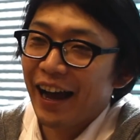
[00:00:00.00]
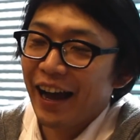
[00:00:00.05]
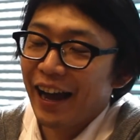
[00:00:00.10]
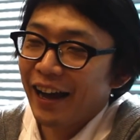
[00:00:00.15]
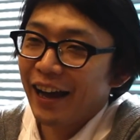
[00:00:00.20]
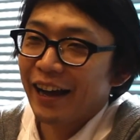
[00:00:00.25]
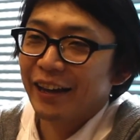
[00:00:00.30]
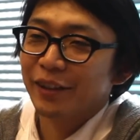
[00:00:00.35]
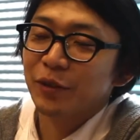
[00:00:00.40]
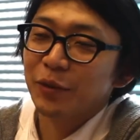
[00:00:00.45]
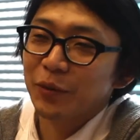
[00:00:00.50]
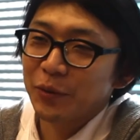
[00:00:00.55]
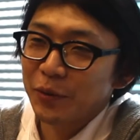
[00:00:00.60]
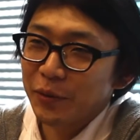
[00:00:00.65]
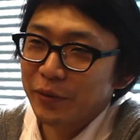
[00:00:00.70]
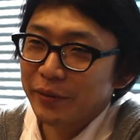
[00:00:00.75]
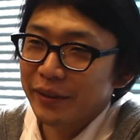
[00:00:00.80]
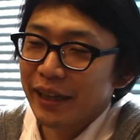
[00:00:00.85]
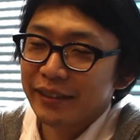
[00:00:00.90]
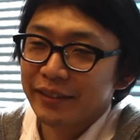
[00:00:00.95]
I don't
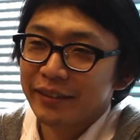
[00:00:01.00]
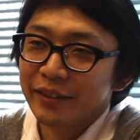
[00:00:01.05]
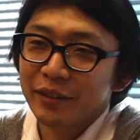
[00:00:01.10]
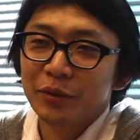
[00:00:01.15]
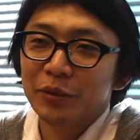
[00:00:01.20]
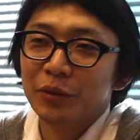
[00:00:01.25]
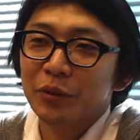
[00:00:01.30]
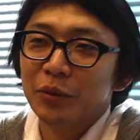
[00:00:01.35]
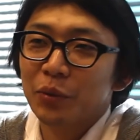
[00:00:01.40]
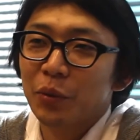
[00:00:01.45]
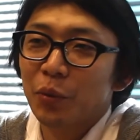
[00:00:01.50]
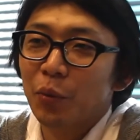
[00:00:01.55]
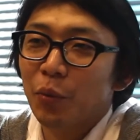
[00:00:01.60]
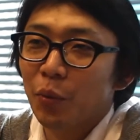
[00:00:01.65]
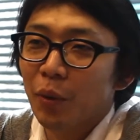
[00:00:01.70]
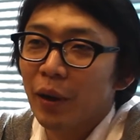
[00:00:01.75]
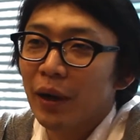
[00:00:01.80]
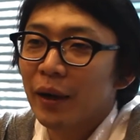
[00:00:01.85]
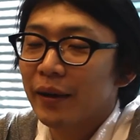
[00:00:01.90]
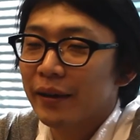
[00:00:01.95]
know, I still don't know
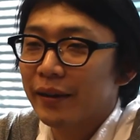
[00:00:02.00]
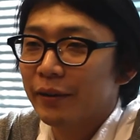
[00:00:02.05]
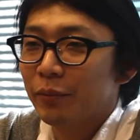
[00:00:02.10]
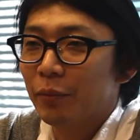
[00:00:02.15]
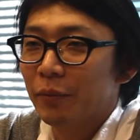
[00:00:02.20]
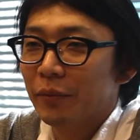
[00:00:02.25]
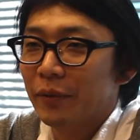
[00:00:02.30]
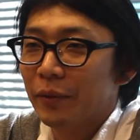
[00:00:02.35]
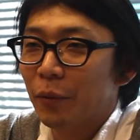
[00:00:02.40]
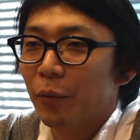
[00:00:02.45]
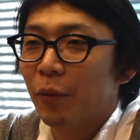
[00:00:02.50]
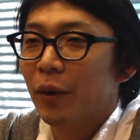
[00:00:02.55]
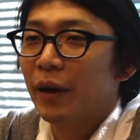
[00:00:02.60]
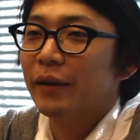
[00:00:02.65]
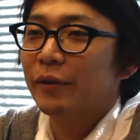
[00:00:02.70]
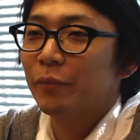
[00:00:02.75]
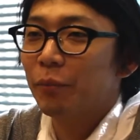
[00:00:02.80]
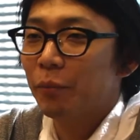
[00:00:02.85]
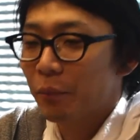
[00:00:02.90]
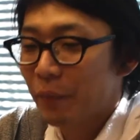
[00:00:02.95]

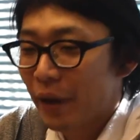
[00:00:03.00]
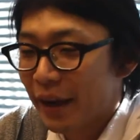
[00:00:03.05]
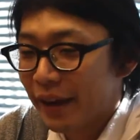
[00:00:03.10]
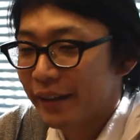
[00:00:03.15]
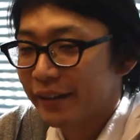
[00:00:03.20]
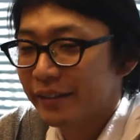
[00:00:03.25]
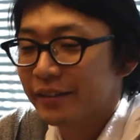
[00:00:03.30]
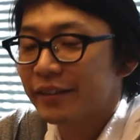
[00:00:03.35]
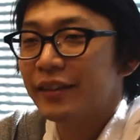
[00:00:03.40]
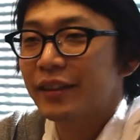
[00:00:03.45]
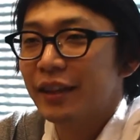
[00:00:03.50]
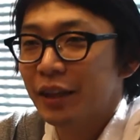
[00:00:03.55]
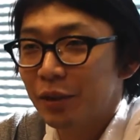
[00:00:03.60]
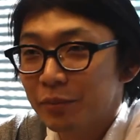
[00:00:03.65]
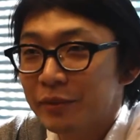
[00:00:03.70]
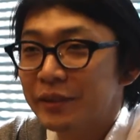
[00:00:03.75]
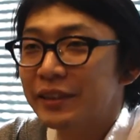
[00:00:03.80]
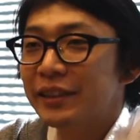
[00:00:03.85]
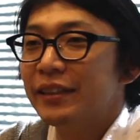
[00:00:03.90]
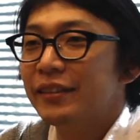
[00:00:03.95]
what makes them
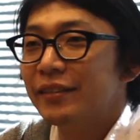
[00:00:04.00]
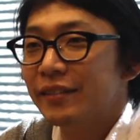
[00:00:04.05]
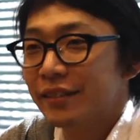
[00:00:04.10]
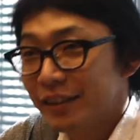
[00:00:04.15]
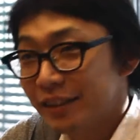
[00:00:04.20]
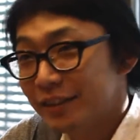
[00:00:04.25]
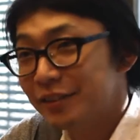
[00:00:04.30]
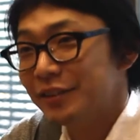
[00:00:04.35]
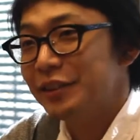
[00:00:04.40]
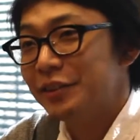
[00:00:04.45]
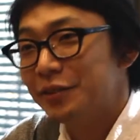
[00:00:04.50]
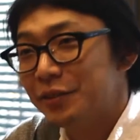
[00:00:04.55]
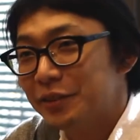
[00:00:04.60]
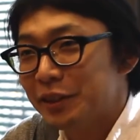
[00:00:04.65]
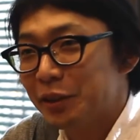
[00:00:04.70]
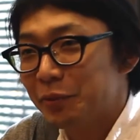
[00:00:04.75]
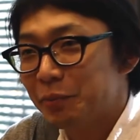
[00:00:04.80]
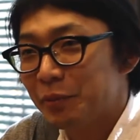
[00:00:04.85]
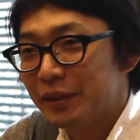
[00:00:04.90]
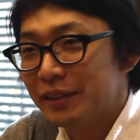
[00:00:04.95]
think this is
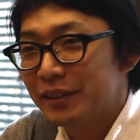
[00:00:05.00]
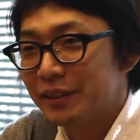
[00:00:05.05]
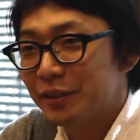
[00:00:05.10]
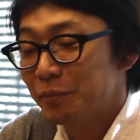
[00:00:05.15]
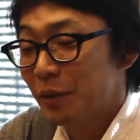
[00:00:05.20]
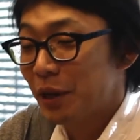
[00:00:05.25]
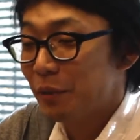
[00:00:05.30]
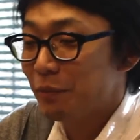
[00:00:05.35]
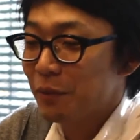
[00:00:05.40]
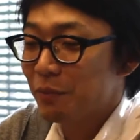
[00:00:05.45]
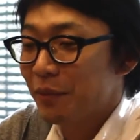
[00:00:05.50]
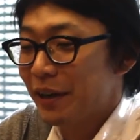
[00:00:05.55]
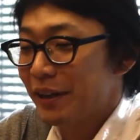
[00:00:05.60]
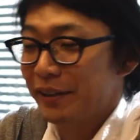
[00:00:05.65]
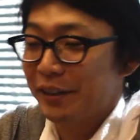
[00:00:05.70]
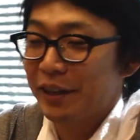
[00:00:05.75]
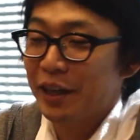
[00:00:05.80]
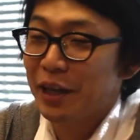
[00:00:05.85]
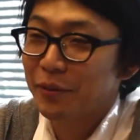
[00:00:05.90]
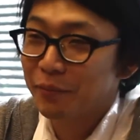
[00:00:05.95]
Japanese. Maybe my
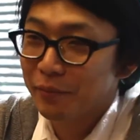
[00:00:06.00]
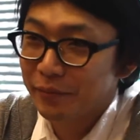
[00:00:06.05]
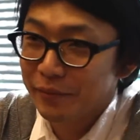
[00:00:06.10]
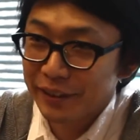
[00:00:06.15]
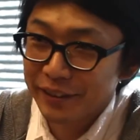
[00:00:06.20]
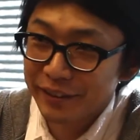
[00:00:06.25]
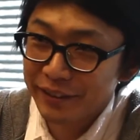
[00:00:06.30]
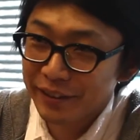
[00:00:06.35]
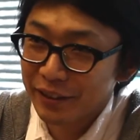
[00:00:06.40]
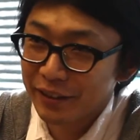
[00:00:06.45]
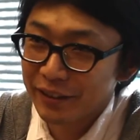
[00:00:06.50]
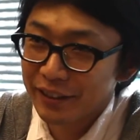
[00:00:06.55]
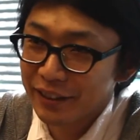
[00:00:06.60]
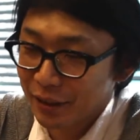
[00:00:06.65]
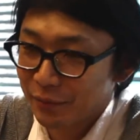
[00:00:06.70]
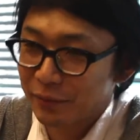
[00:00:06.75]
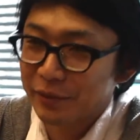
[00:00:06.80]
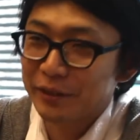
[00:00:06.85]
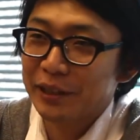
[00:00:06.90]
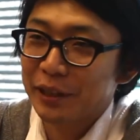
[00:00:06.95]
name
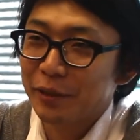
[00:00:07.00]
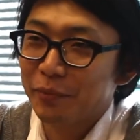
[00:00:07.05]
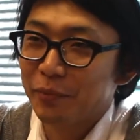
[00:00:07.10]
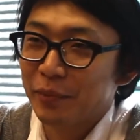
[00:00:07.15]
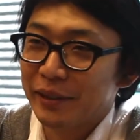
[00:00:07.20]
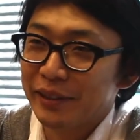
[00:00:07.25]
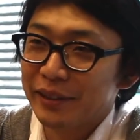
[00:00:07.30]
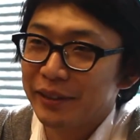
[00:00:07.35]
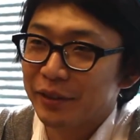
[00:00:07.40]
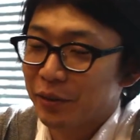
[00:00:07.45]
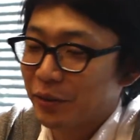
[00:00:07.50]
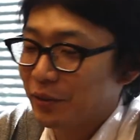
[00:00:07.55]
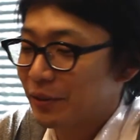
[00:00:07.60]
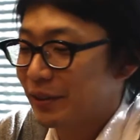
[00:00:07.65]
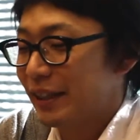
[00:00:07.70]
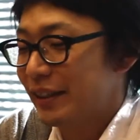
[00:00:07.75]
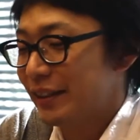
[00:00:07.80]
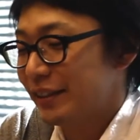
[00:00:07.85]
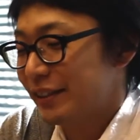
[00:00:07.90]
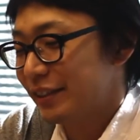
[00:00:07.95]
seems Japanese, or
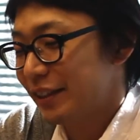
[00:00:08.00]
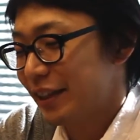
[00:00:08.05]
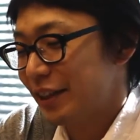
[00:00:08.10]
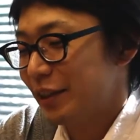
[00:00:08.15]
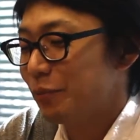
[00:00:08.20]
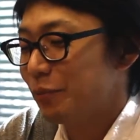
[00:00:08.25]
they say